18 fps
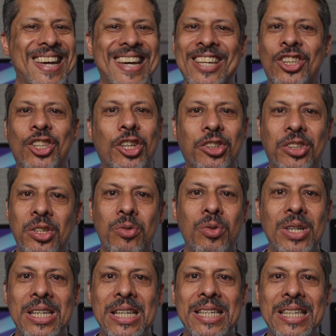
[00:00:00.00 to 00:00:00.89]
It doesn't
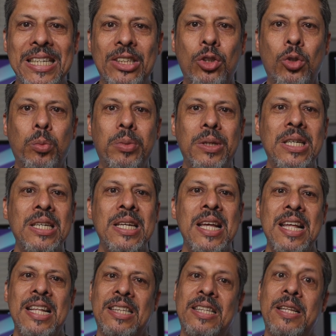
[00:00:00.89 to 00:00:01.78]
really need to be
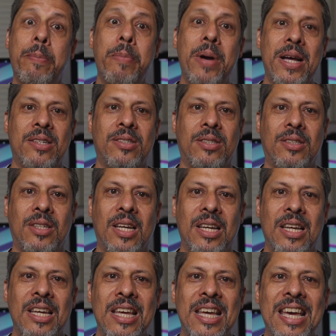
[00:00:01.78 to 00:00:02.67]
the best.
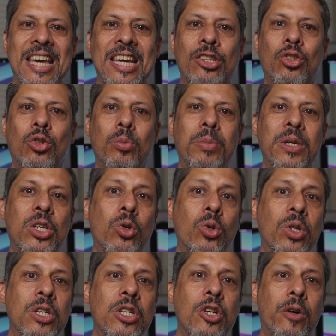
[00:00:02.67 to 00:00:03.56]
It should be
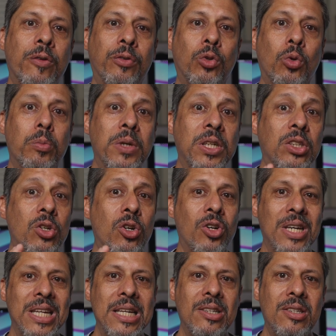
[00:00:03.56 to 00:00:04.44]
good enough to meet
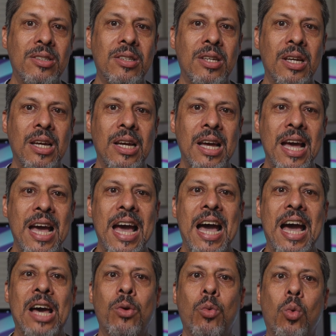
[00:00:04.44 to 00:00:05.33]
your needs
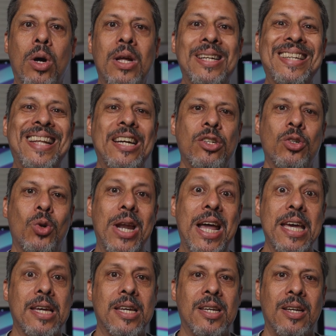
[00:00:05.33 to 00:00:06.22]
and one that you
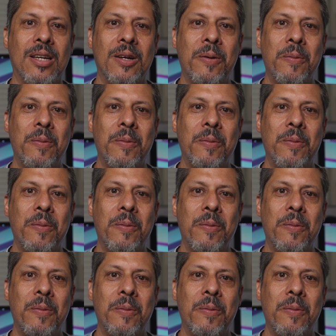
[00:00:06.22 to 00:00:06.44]
like.